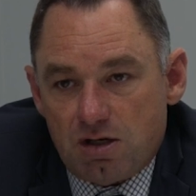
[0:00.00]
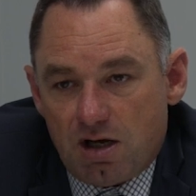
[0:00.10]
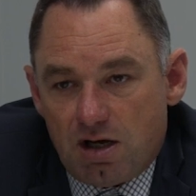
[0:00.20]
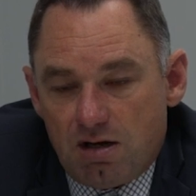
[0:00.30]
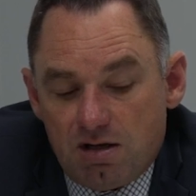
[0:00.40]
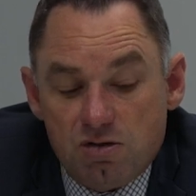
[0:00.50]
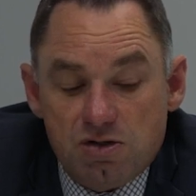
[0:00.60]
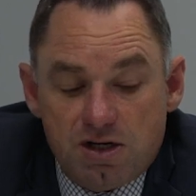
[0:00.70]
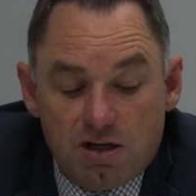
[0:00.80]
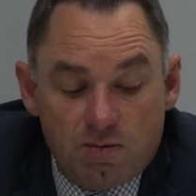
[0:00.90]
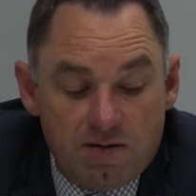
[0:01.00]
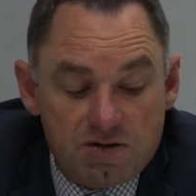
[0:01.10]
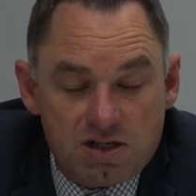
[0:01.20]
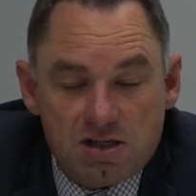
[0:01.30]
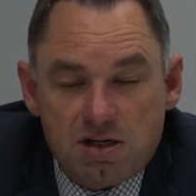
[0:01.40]
In New Zealand, we have a
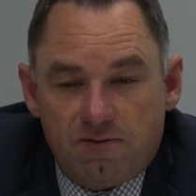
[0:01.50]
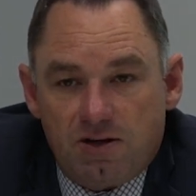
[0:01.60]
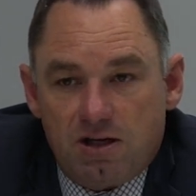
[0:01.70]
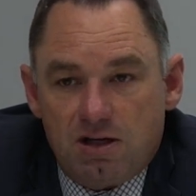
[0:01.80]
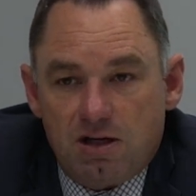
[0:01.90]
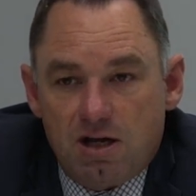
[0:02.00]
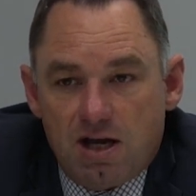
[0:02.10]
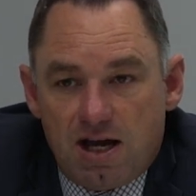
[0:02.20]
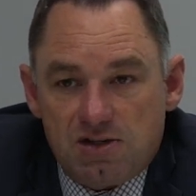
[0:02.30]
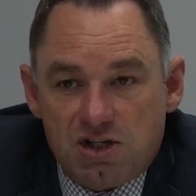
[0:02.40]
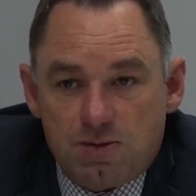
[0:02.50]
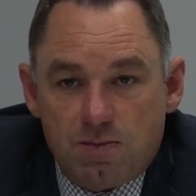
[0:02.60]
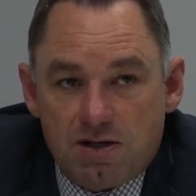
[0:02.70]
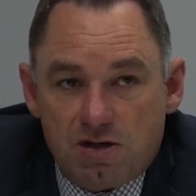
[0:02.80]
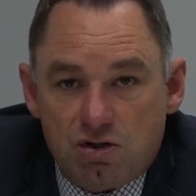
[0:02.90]
significant assessment
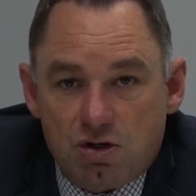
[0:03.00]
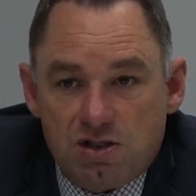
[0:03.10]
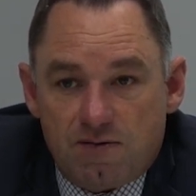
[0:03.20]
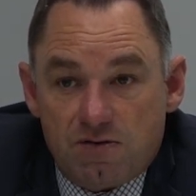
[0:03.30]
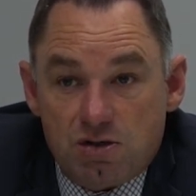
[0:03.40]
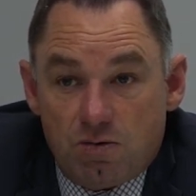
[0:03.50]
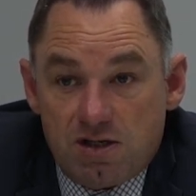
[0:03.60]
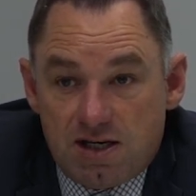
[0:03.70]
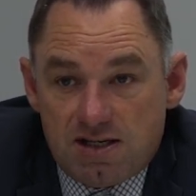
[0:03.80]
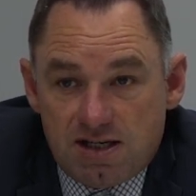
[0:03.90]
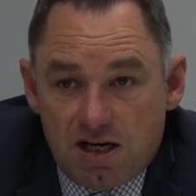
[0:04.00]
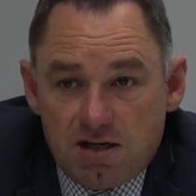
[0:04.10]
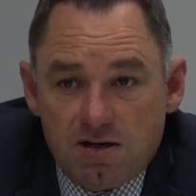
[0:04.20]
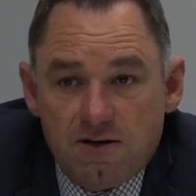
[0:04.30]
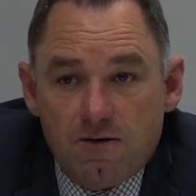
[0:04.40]
that the students have to do in year
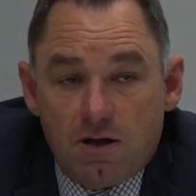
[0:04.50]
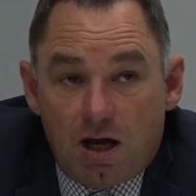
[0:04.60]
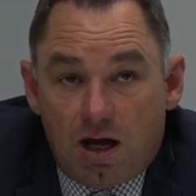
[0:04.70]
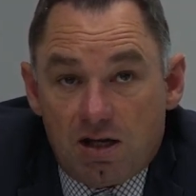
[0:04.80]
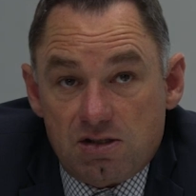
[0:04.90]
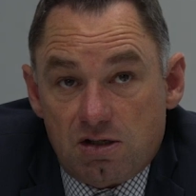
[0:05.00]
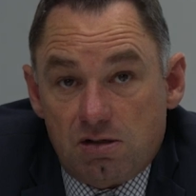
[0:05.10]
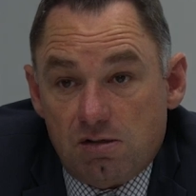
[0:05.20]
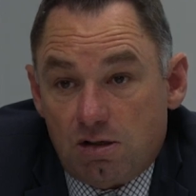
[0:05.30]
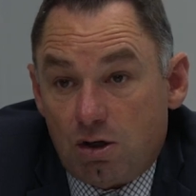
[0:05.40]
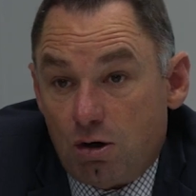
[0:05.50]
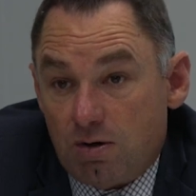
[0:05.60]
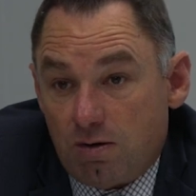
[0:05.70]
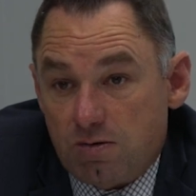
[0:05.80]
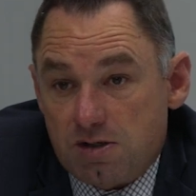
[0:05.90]
10. It's the
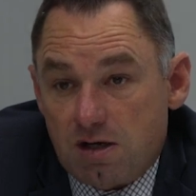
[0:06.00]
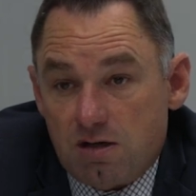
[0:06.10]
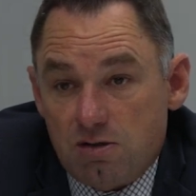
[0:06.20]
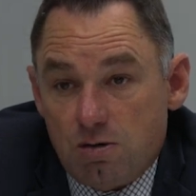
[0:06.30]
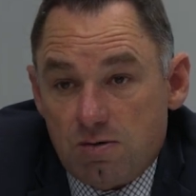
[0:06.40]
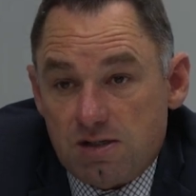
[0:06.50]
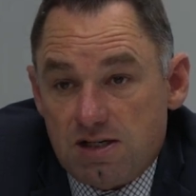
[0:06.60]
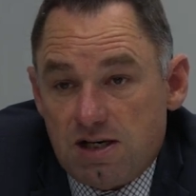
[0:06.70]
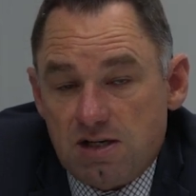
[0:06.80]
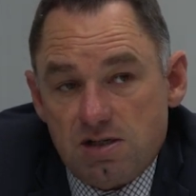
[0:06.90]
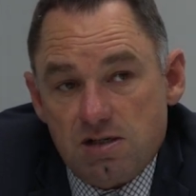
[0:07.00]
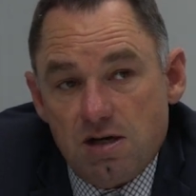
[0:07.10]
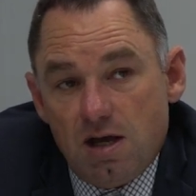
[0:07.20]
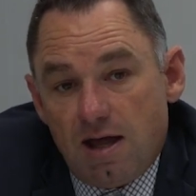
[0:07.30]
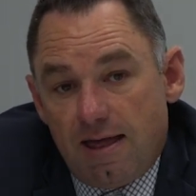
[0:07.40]
co-requisite numeracy test.
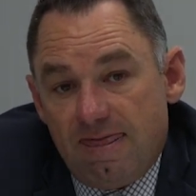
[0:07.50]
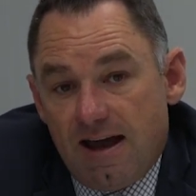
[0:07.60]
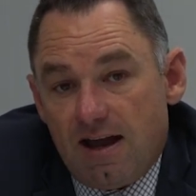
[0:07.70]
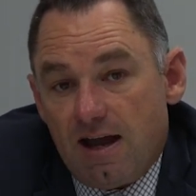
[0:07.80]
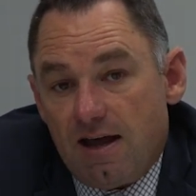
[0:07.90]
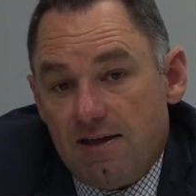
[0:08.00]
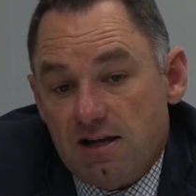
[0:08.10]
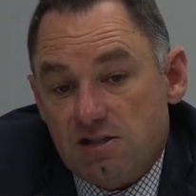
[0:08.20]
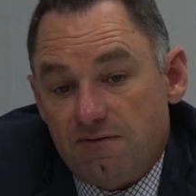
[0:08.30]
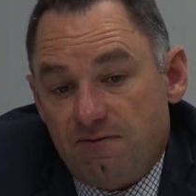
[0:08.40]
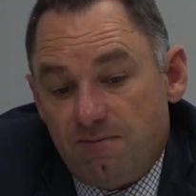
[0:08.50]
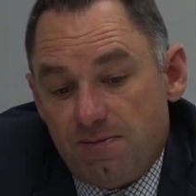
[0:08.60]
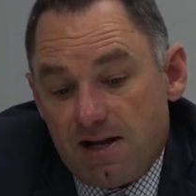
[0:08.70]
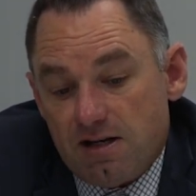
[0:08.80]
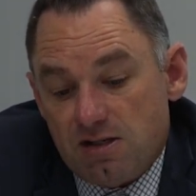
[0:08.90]
That
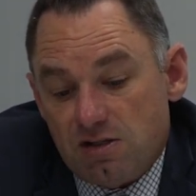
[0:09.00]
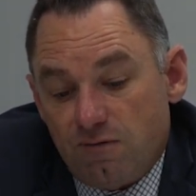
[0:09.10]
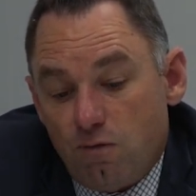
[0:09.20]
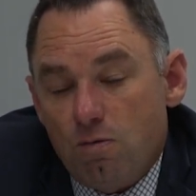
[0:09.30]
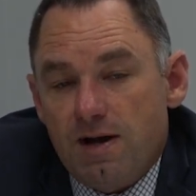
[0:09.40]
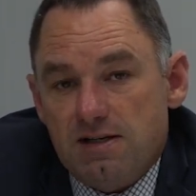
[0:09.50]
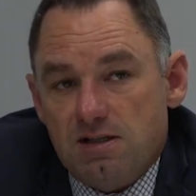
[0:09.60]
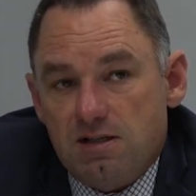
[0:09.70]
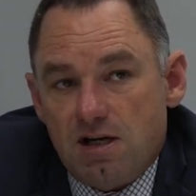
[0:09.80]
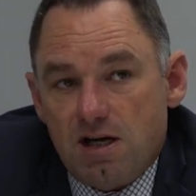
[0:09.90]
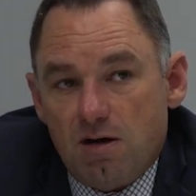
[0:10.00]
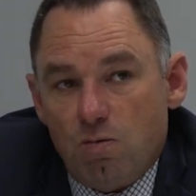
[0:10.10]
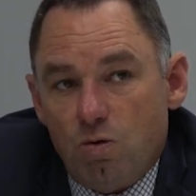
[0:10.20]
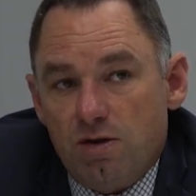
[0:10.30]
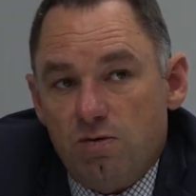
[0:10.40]
is formatted
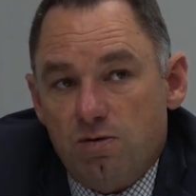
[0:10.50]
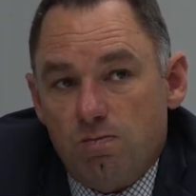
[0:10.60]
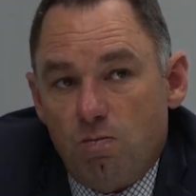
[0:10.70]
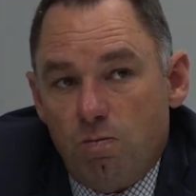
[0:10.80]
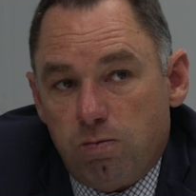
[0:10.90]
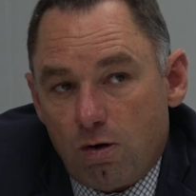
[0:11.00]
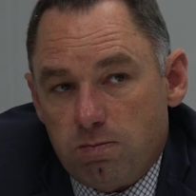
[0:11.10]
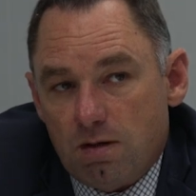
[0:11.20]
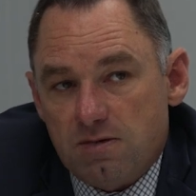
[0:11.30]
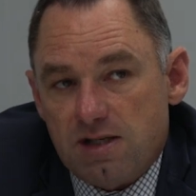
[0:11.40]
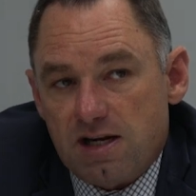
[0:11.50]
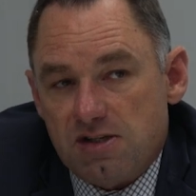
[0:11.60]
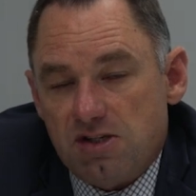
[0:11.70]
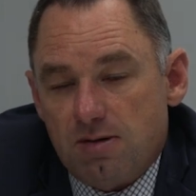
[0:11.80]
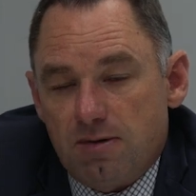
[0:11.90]
with problems that are
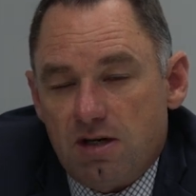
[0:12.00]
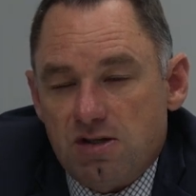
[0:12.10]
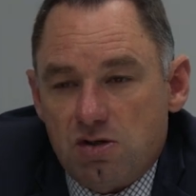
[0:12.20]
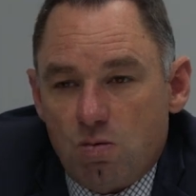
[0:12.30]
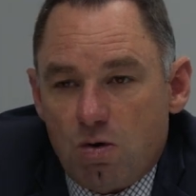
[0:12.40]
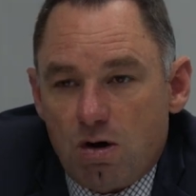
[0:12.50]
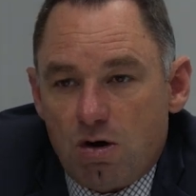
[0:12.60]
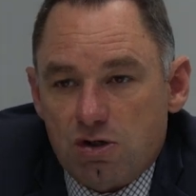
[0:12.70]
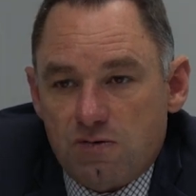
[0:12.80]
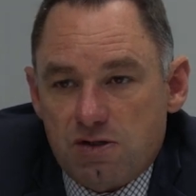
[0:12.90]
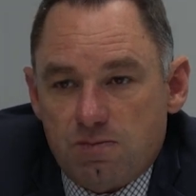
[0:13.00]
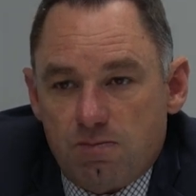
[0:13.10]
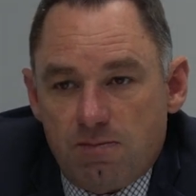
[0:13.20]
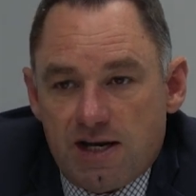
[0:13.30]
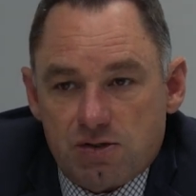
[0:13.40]
similar to what Oxford's
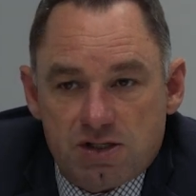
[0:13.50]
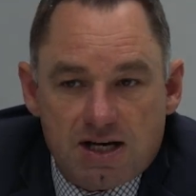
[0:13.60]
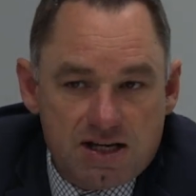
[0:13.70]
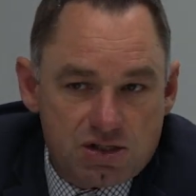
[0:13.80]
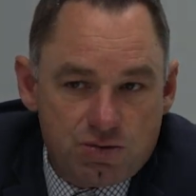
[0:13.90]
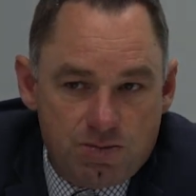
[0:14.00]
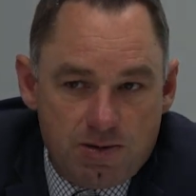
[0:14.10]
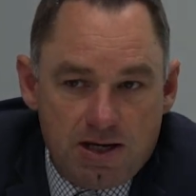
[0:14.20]
mastery tasks would be.